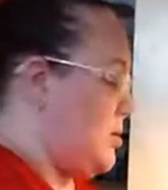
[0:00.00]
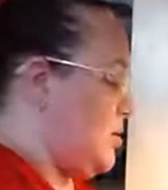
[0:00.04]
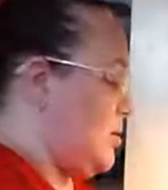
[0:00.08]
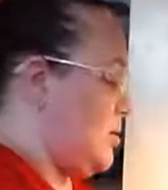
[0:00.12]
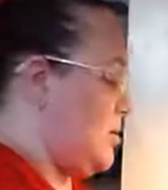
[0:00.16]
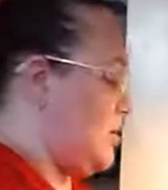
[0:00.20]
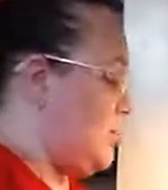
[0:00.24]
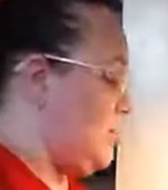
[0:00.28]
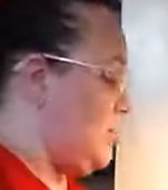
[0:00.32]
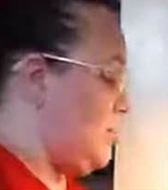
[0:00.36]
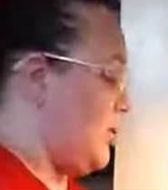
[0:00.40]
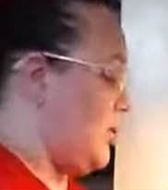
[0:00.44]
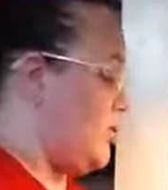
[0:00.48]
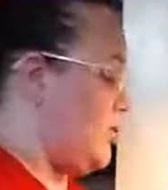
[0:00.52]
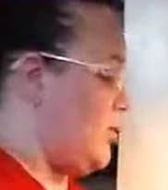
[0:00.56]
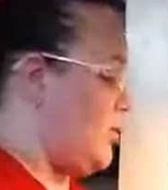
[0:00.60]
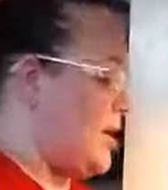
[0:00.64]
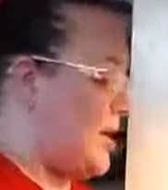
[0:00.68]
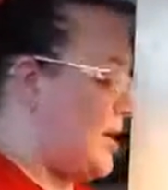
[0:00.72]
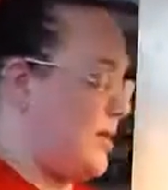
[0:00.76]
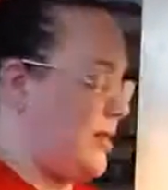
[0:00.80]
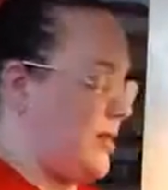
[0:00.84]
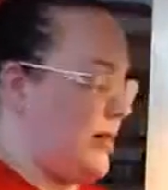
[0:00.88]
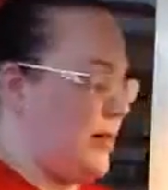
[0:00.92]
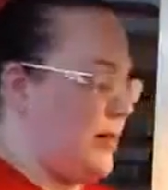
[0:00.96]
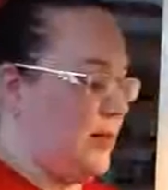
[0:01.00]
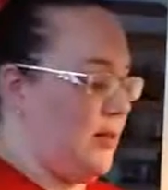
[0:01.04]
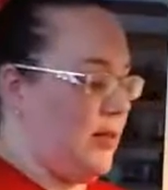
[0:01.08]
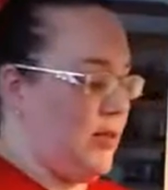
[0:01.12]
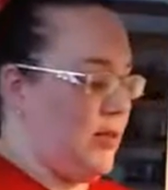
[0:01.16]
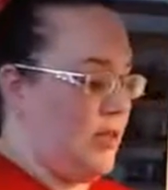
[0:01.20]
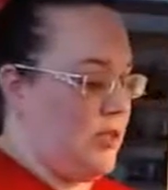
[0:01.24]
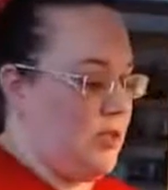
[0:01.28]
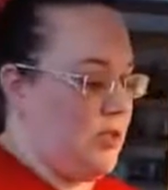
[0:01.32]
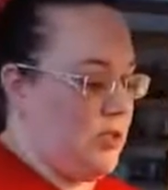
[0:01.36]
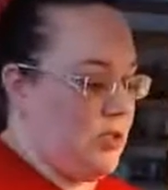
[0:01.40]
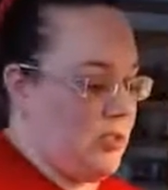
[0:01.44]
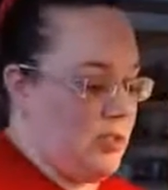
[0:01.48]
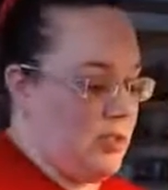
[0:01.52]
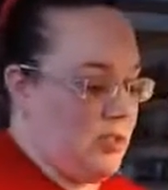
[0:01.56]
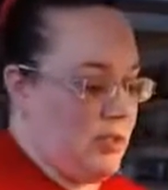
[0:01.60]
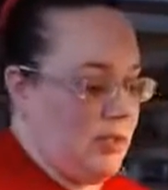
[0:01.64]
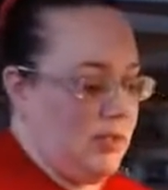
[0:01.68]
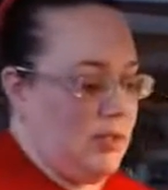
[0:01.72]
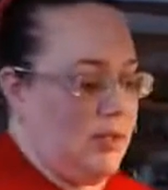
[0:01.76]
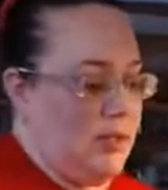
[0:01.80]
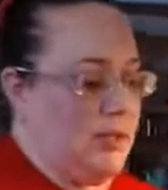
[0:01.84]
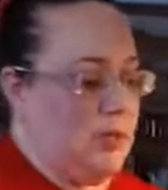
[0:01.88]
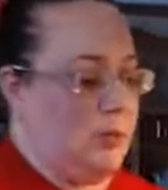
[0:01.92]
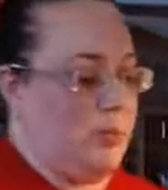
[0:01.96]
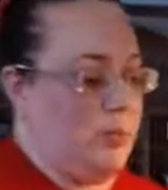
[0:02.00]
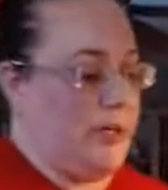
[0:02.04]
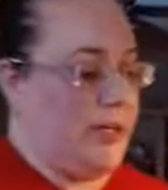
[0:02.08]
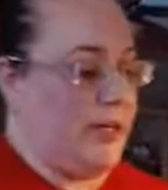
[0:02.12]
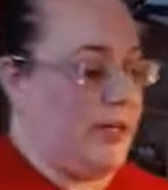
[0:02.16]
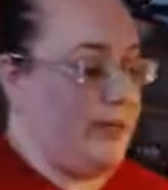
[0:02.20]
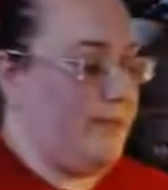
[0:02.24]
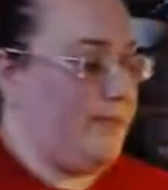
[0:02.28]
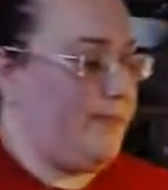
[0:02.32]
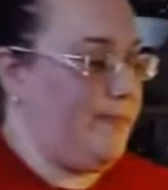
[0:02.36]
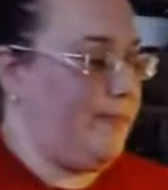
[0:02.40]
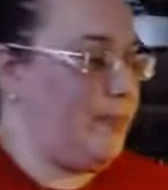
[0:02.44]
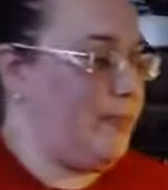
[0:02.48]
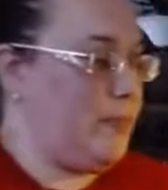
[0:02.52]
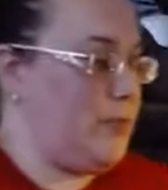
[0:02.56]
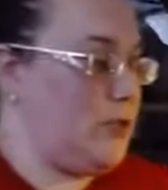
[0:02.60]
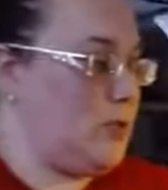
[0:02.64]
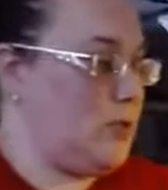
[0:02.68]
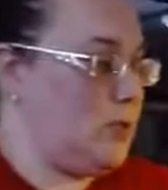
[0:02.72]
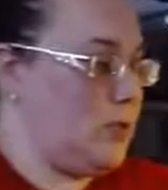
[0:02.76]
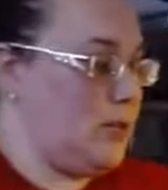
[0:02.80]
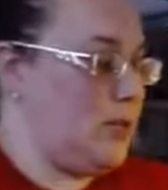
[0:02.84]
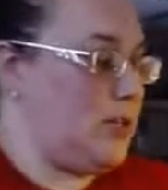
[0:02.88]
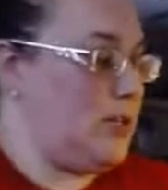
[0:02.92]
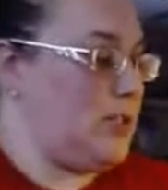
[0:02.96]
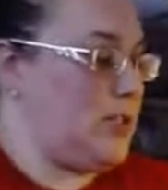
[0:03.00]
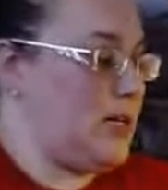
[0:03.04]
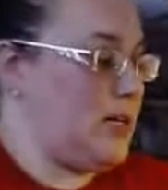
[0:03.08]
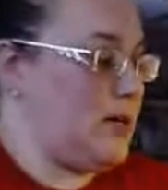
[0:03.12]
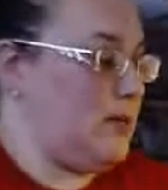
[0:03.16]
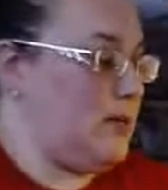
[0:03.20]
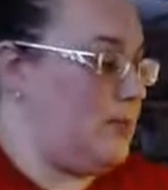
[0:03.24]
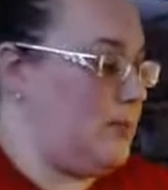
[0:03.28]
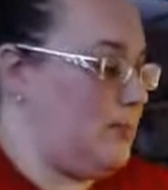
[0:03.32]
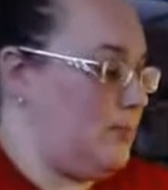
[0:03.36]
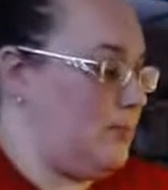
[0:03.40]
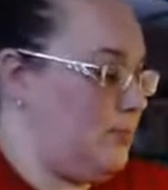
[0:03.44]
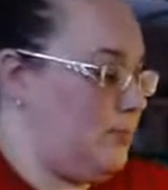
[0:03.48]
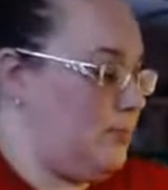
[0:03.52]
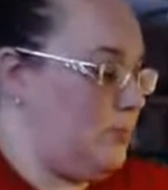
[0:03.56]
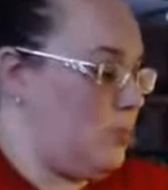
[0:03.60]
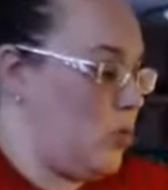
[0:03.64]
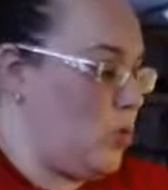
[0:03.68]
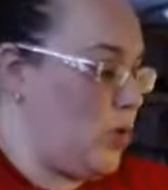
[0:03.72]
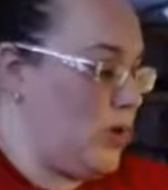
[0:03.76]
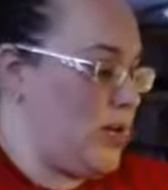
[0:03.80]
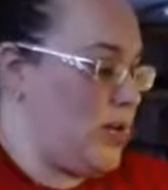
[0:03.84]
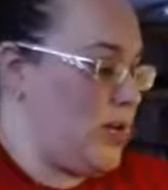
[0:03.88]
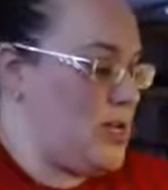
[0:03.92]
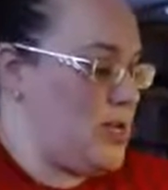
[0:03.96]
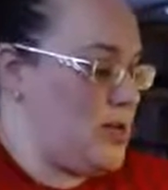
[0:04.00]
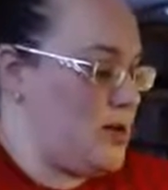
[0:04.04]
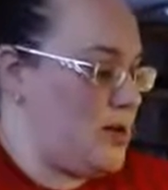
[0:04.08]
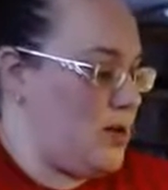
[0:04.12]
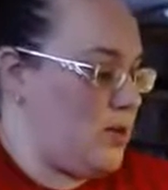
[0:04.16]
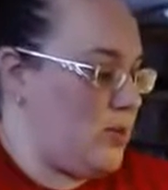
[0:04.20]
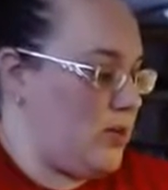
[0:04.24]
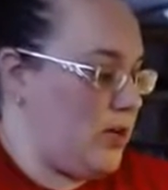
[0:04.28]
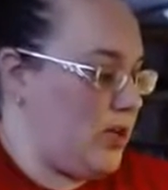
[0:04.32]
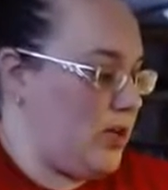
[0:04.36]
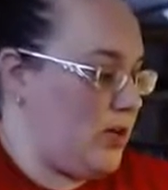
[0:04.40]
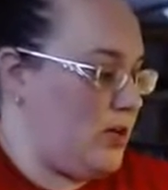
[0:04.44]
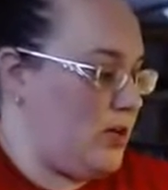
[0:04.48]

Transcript: I'm gonna crack that lid just a little bit so it gets more heat going.